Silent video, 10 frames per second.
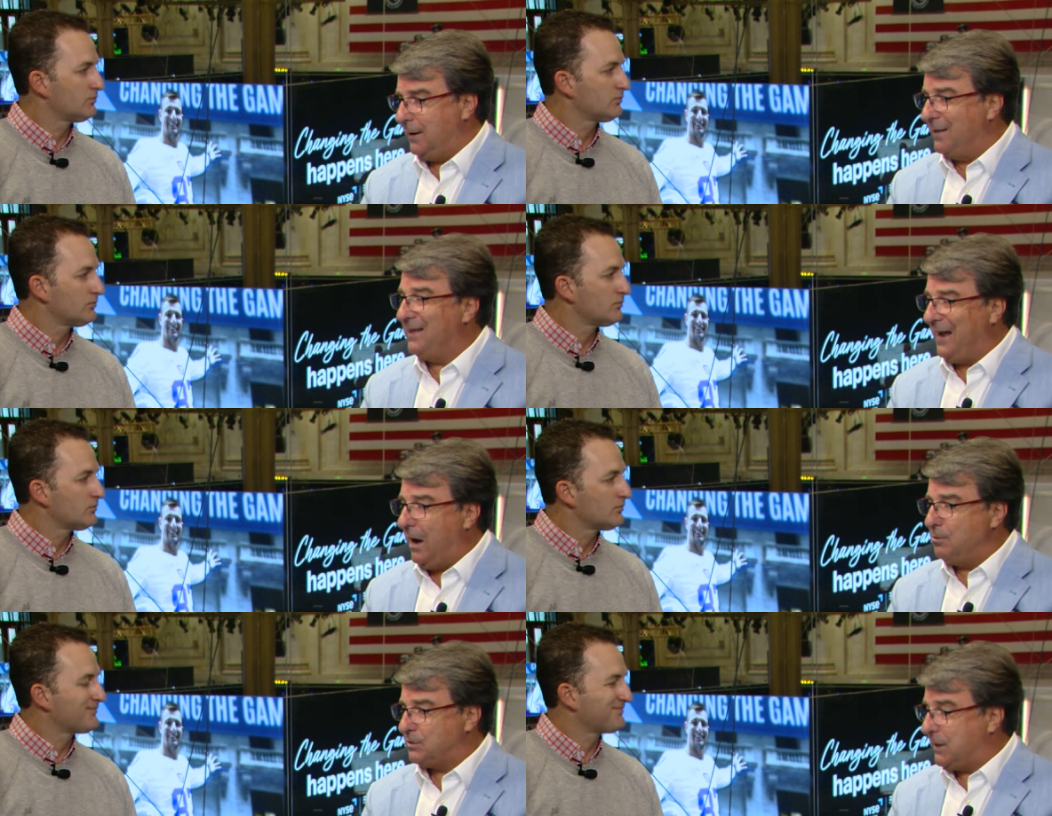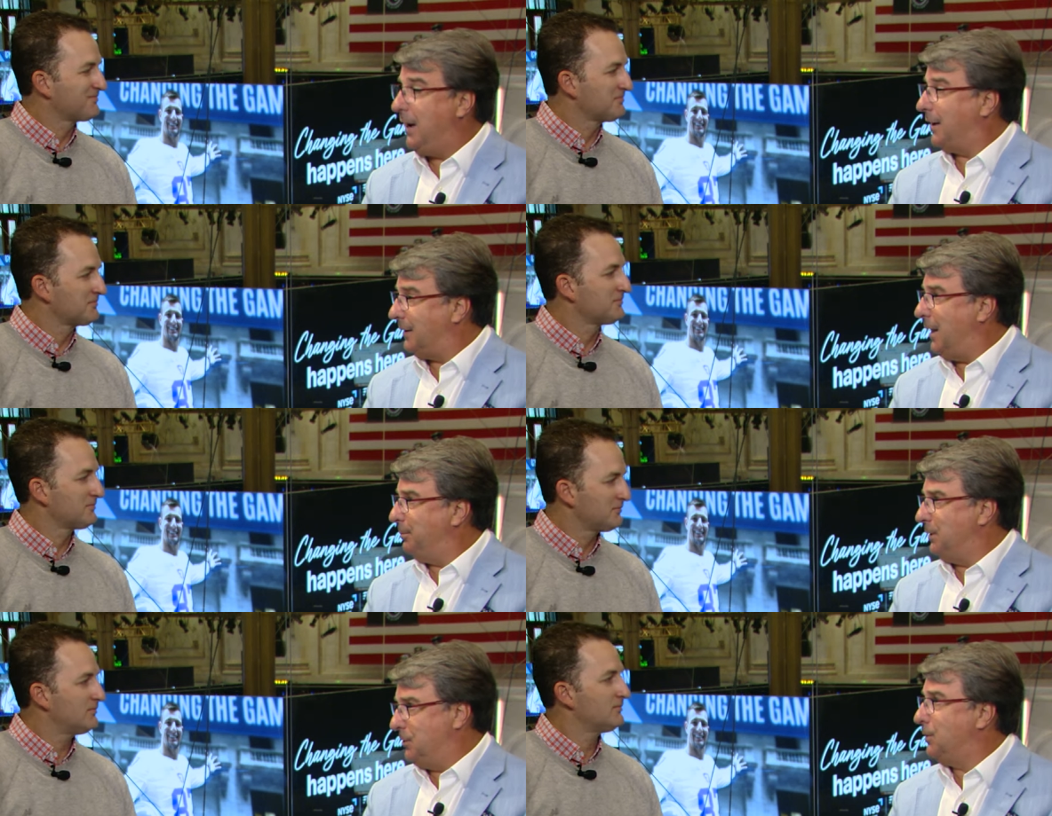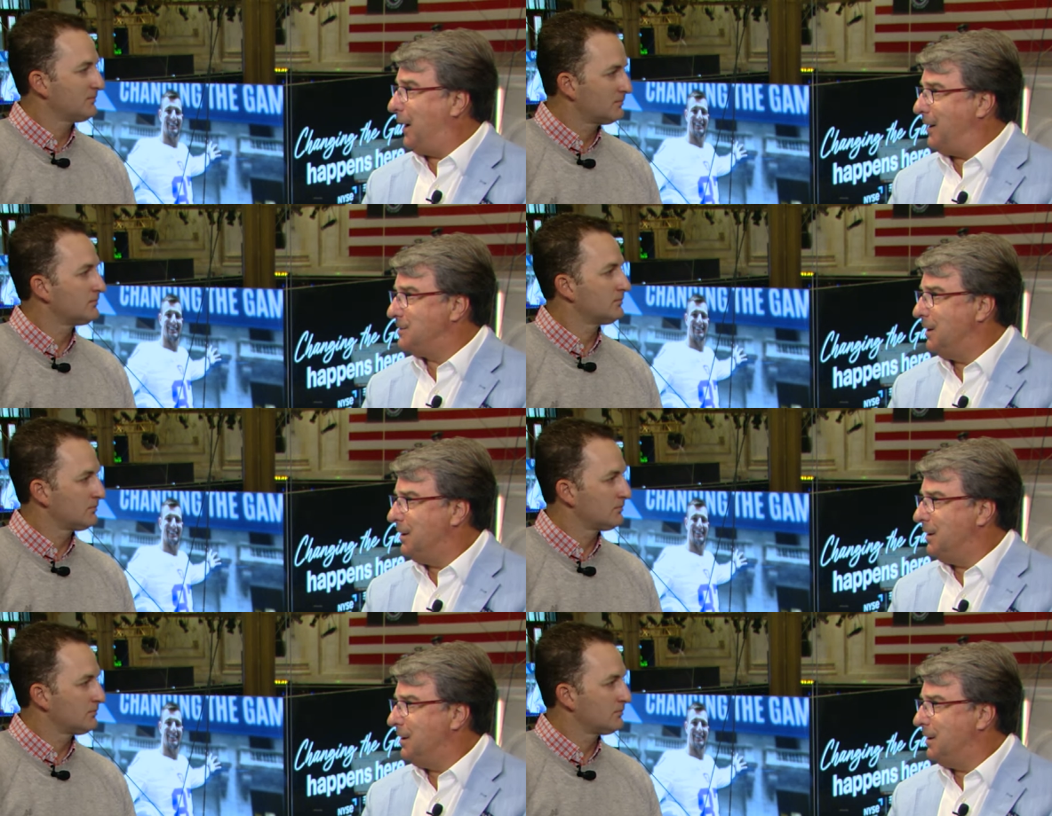Speaker 1: And then how is tech helping you guys